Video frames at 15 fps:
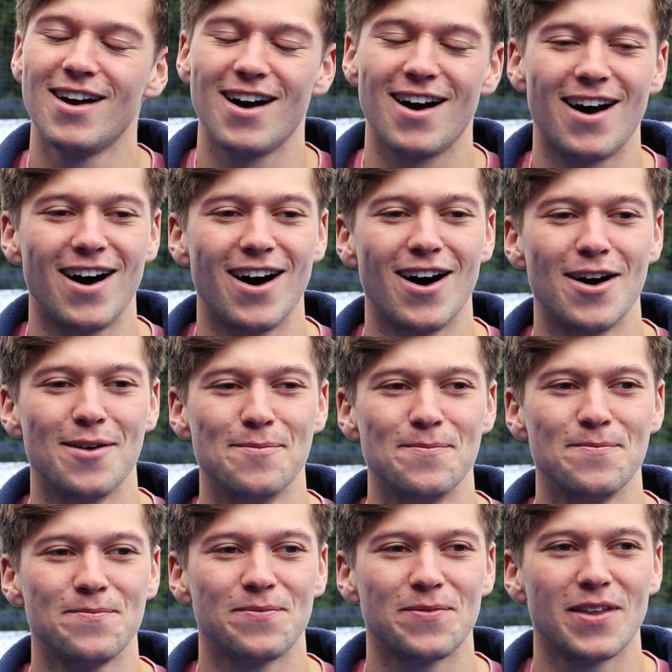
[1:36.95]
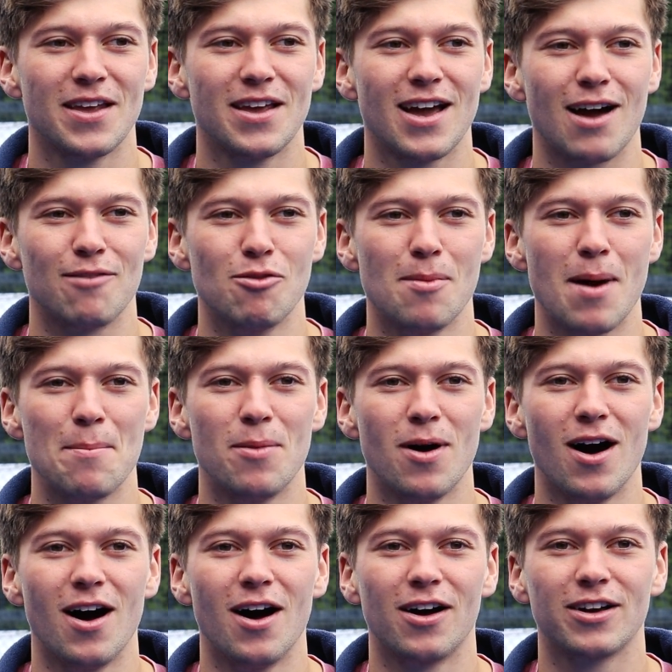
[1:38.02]
And
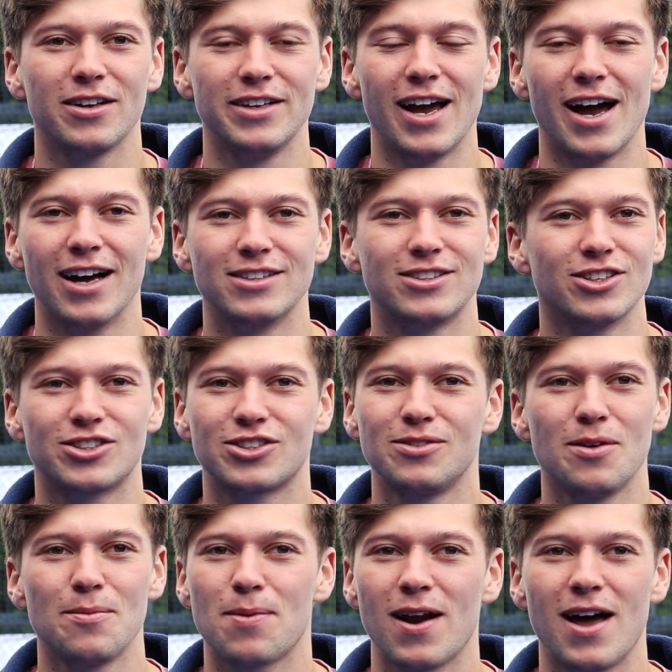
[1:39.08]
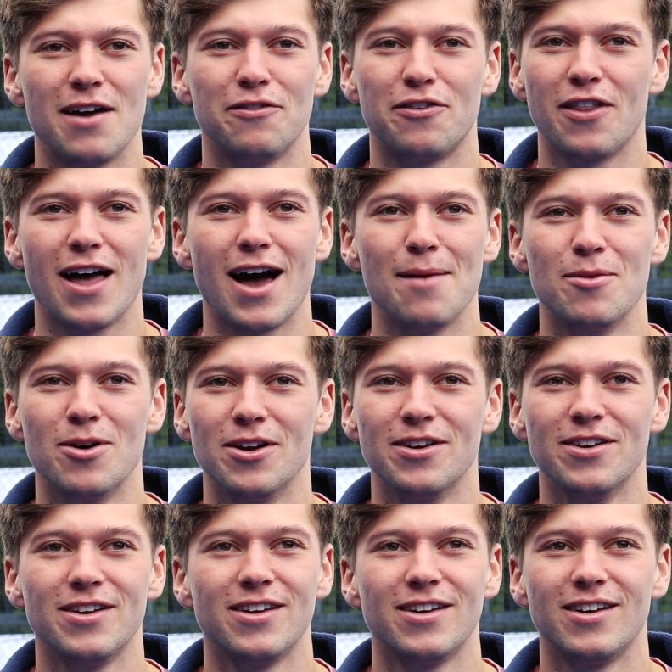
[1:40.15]
remember, yeah, just playing for them
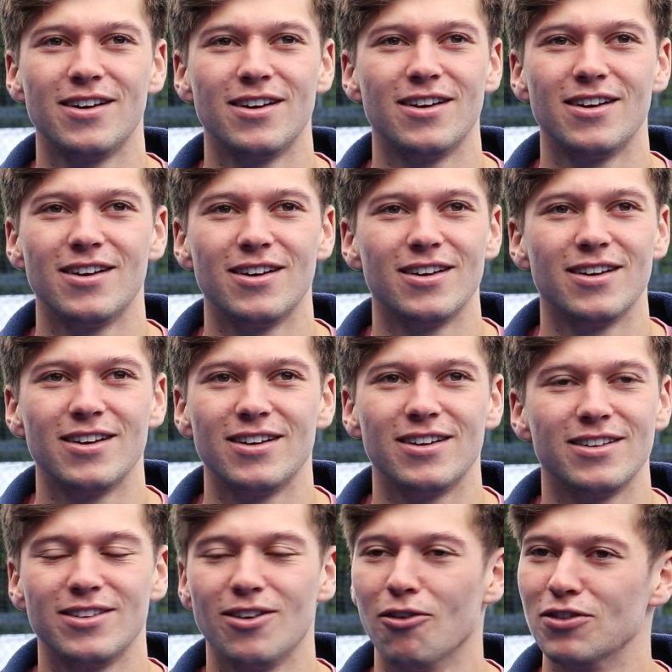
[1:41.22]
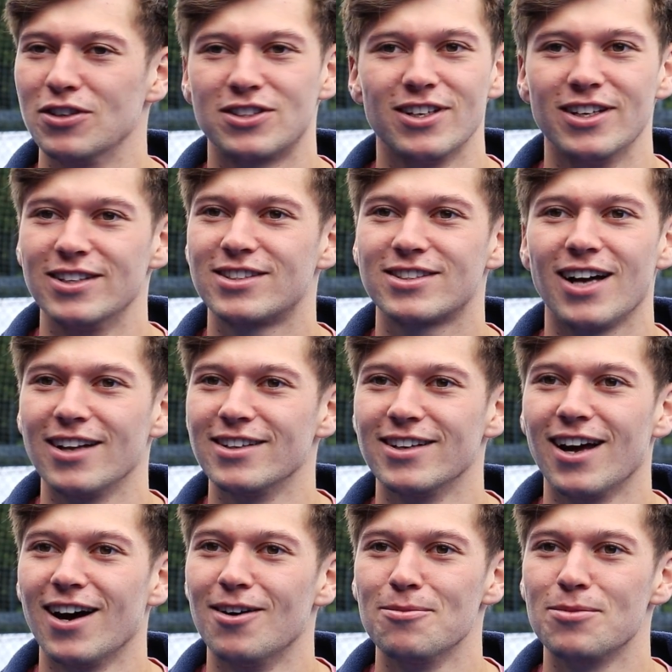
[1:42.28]
and obviously standing
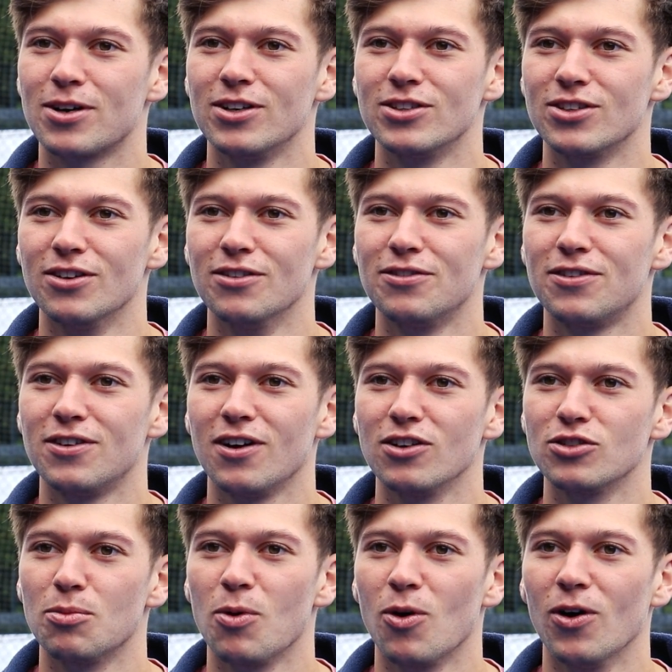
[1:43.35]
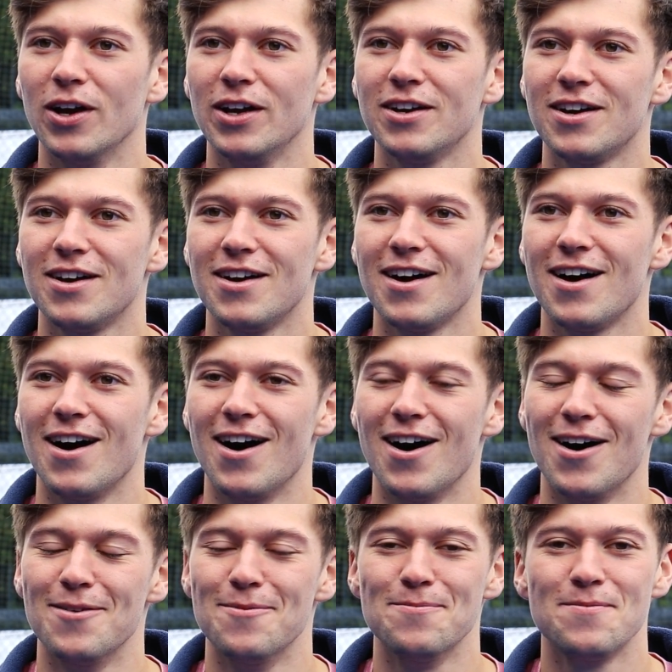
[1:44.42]
out because I was a boy.
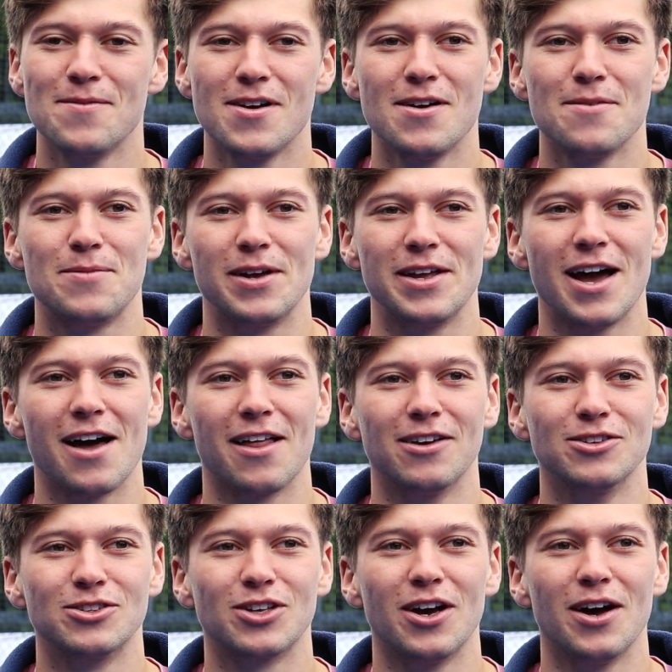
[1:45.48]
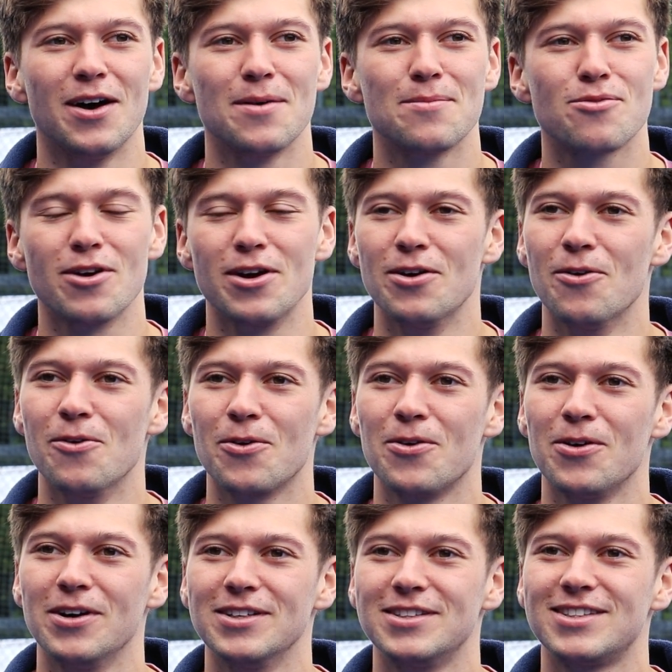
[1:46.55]
But yeah, it was a pretty
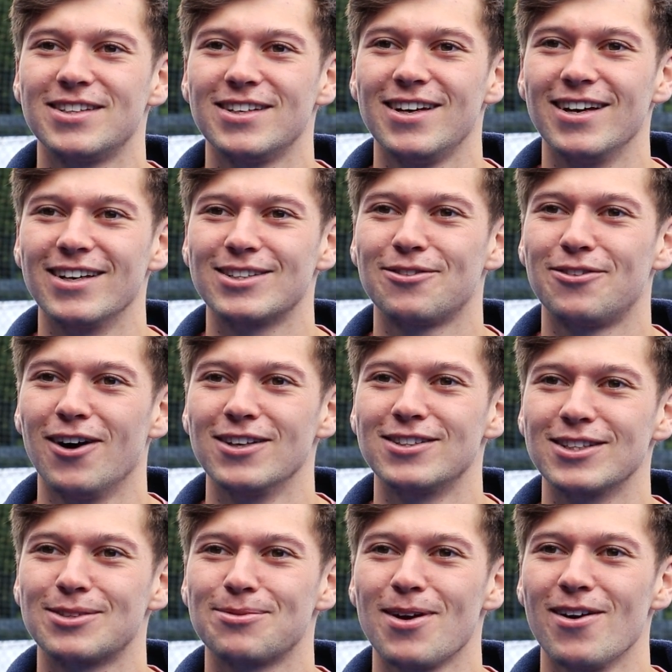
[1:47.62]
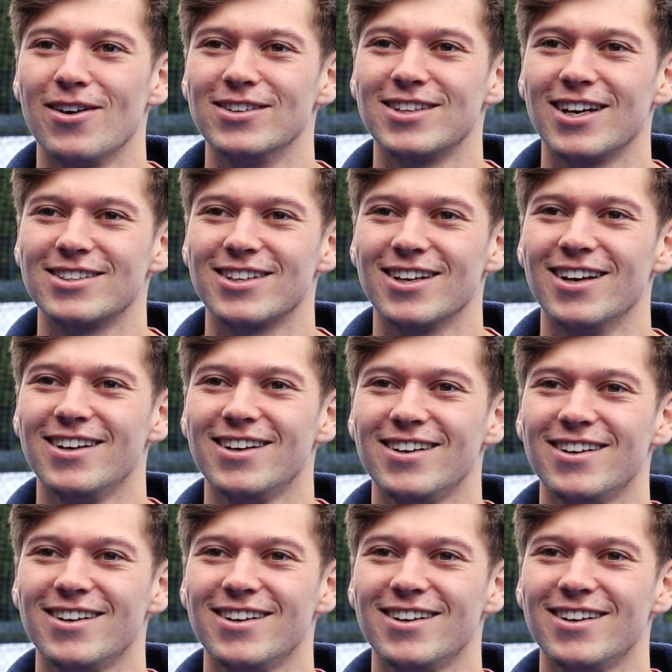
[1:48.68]
awkward first experience actually.